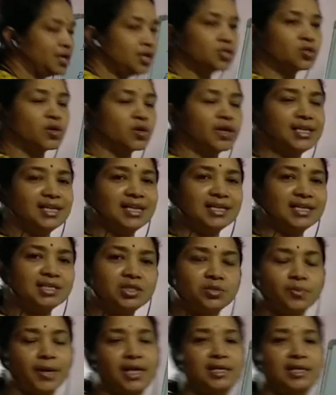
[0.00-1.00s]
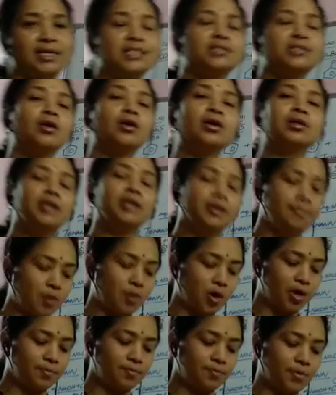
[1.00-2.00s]
So in this way, these are the
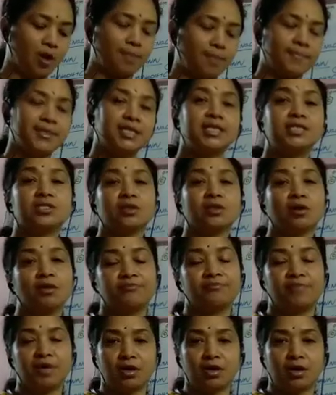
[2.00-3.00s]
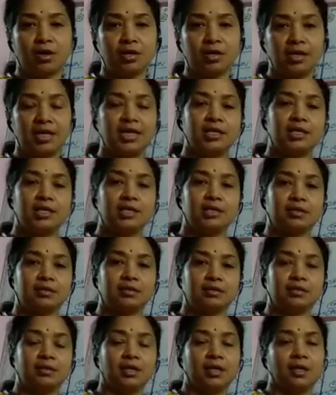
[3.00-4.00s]
important properties of phenol. And
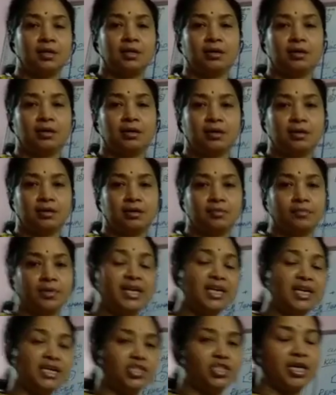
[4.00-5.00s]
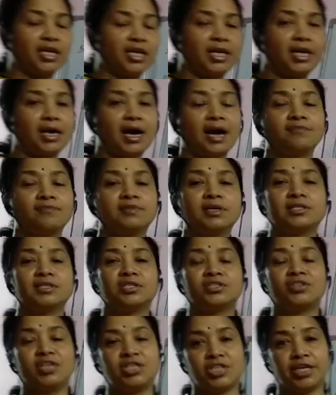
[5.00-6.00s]
initially I was
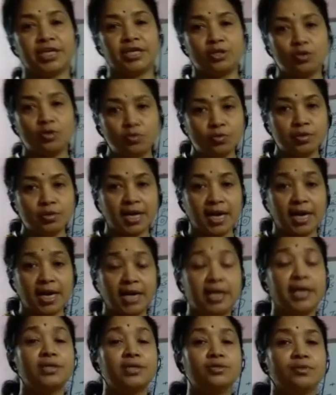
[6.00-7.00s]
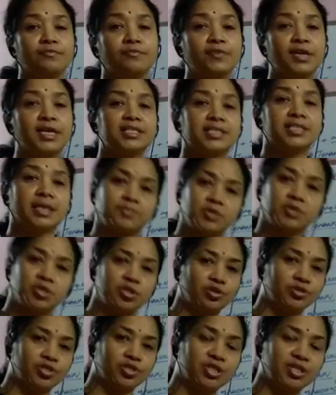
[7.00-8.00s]
teaching you the electrophilic
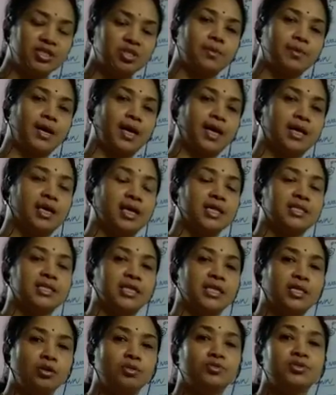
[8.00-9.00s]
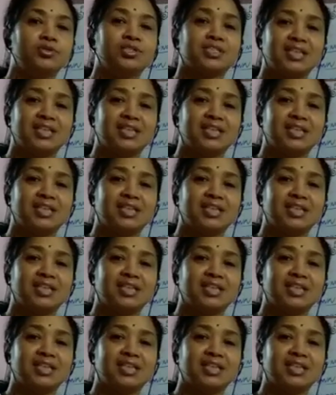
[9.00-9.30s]
substitutions, where it includes